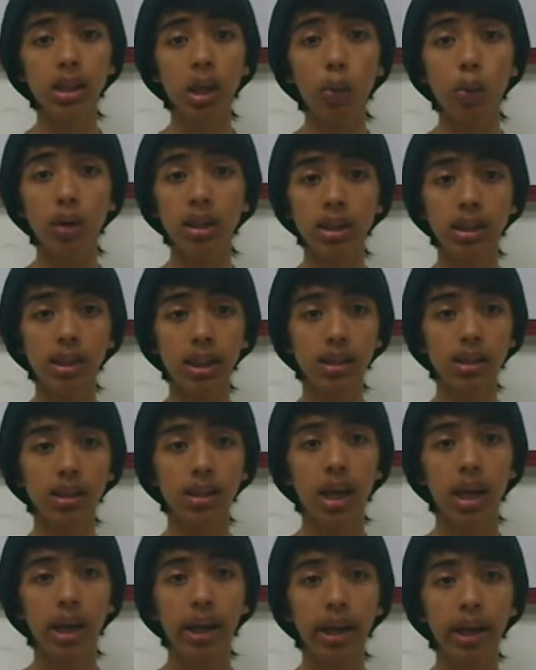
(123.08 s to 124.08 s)
sequences
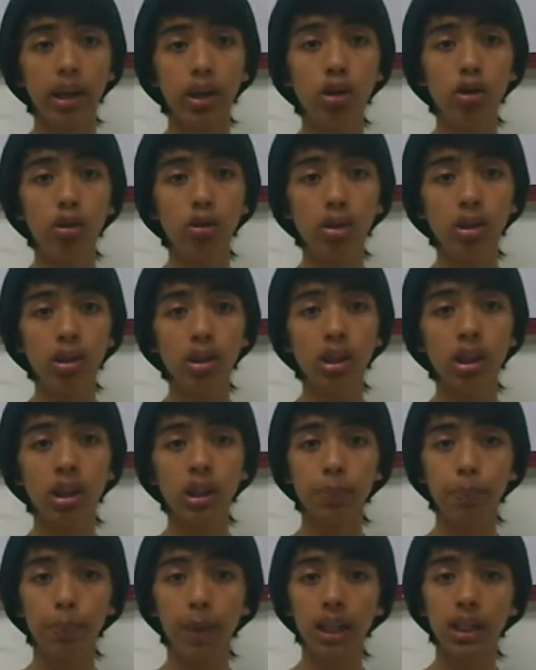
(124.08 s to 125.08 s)
in user
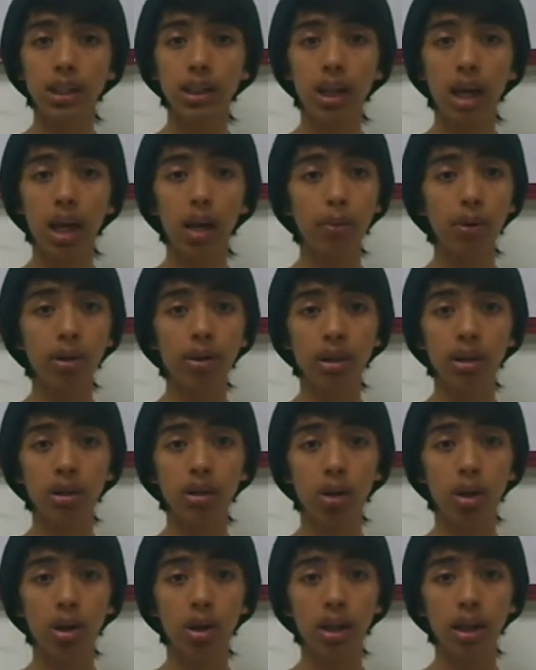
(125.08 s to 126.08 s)
space libraries
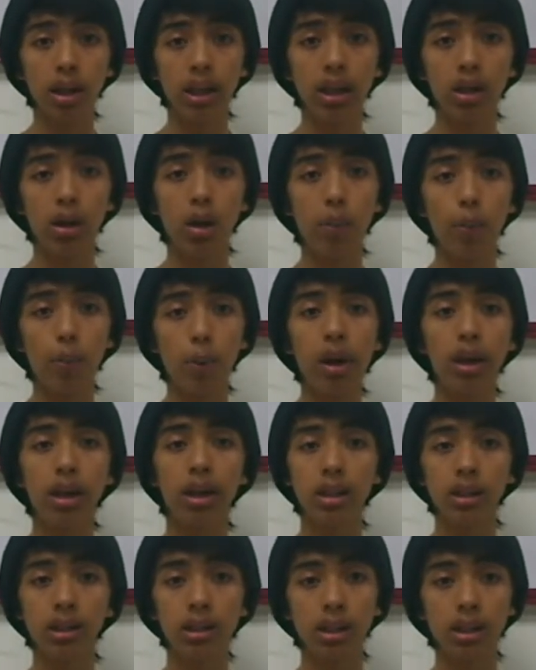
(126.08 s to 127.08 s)
or in
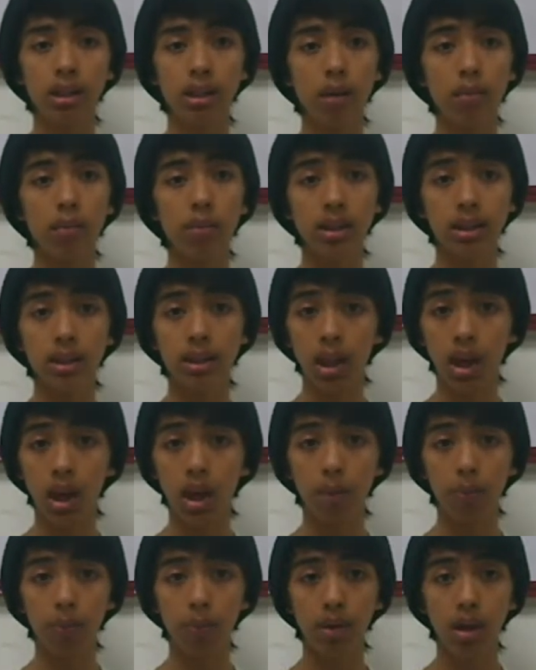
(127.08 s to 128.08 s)
operating system
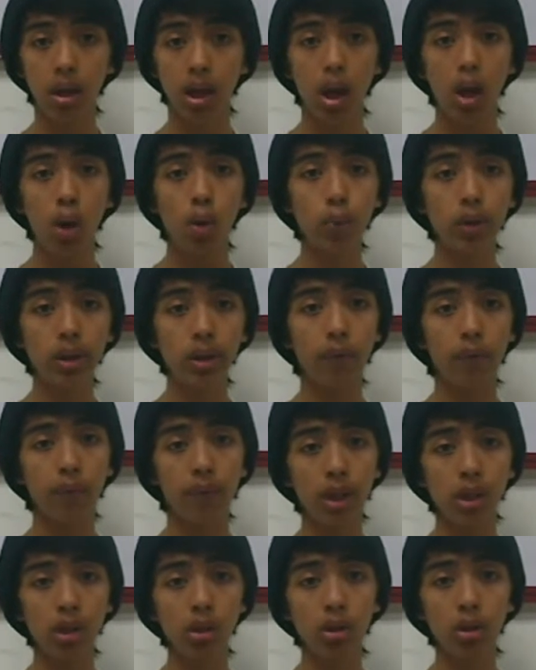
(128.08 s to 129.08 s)
itself, which
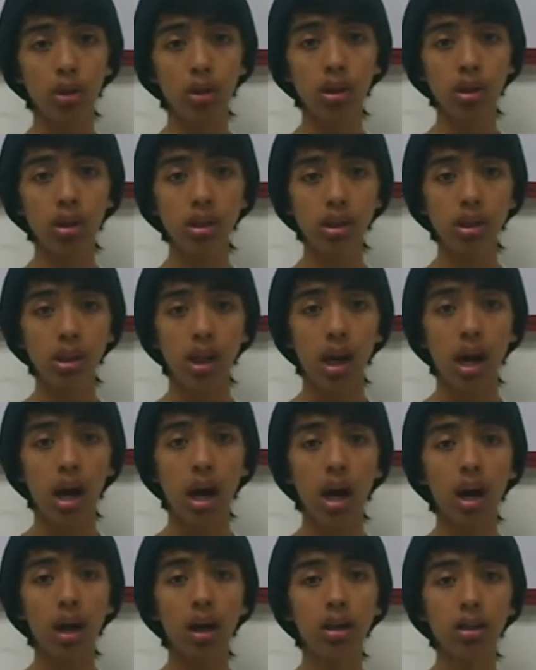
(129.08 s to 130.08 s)
features
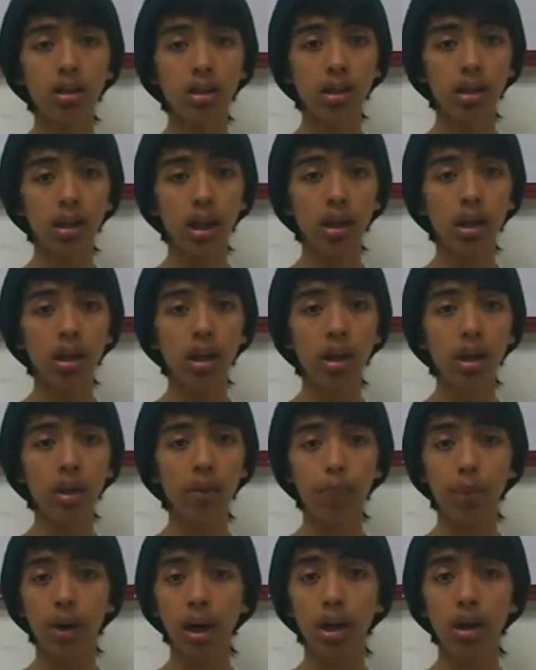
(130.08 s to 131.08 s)
are
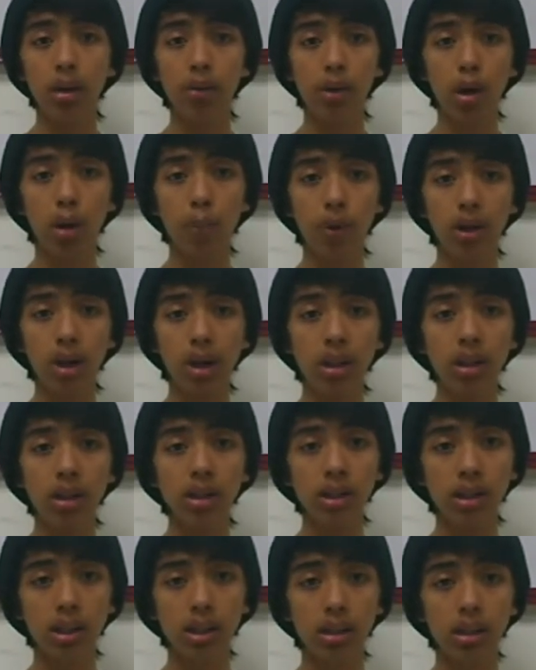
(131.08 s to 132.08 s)
considered part of the operating
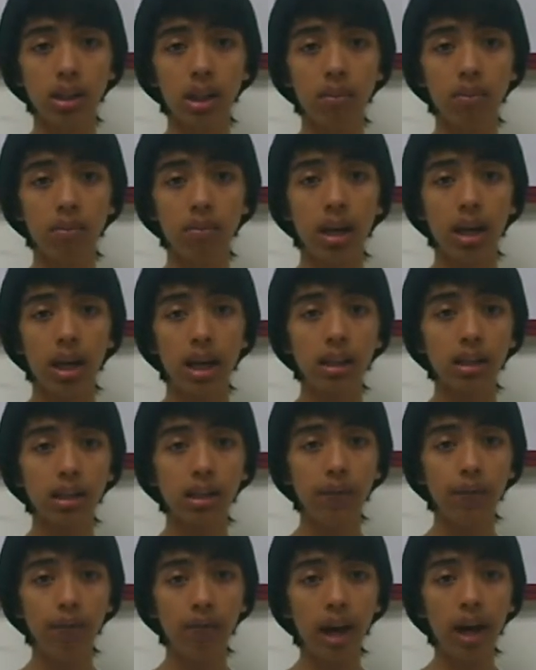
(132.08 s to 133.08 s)
system is
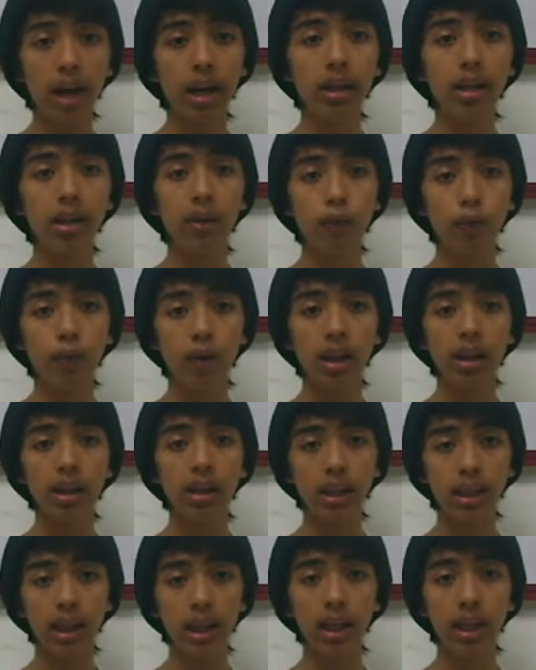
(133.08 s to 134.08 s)
defined
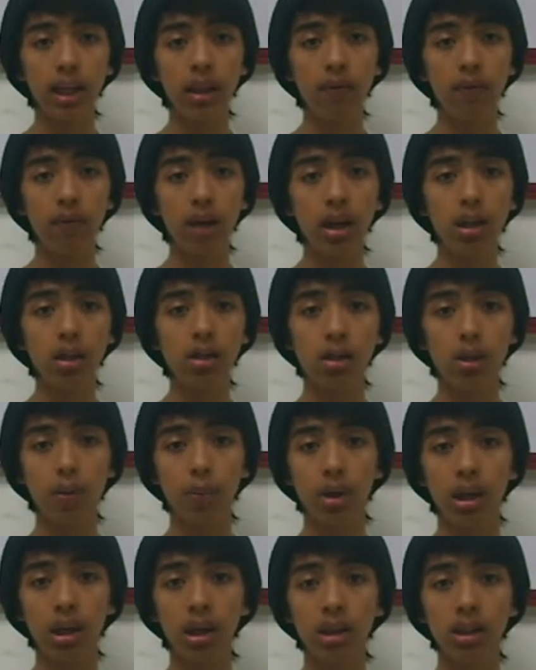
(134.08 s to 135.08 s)
differently in various
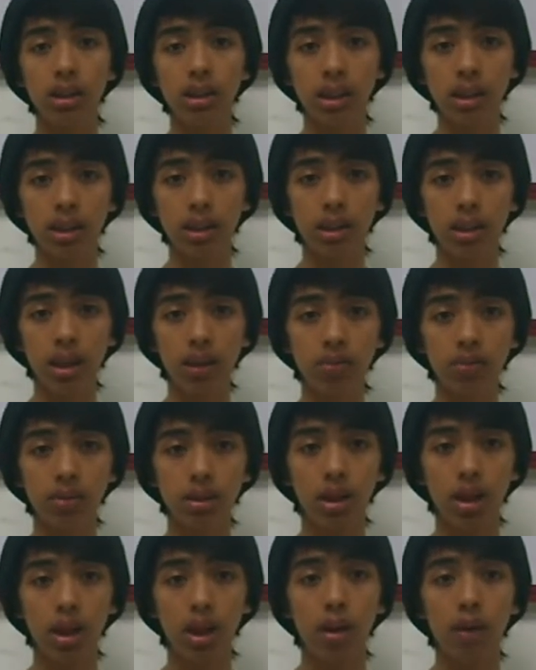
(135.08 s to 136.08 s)
operating systems.
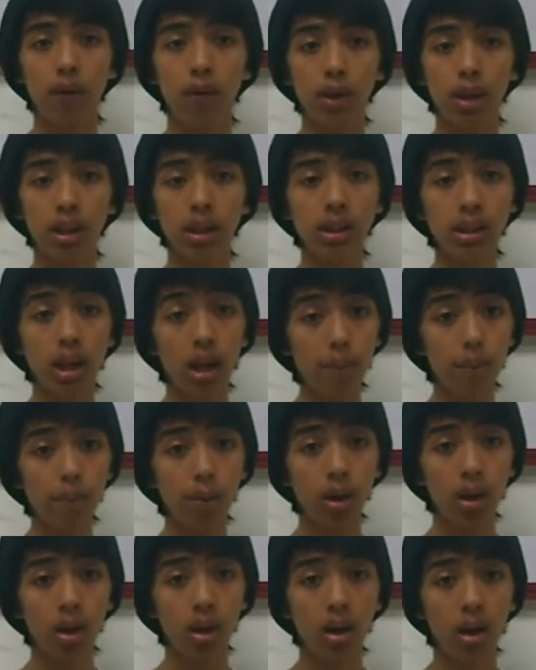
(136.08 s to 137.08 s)
For
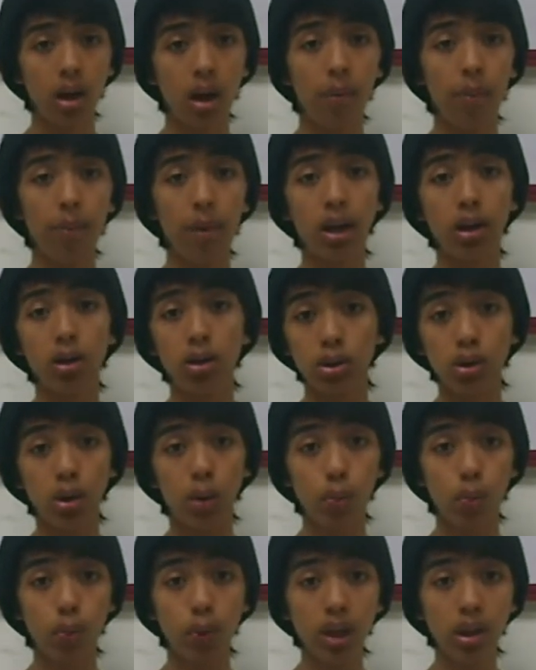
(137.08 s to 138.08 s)
example,
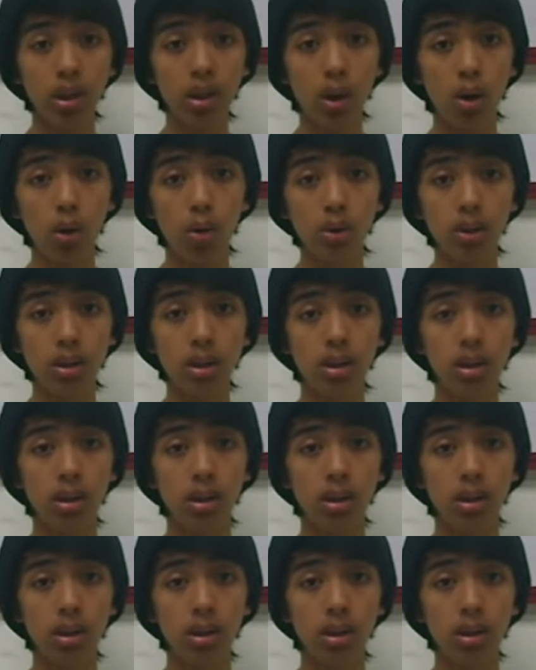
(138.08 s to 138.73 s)
Microsoft Windows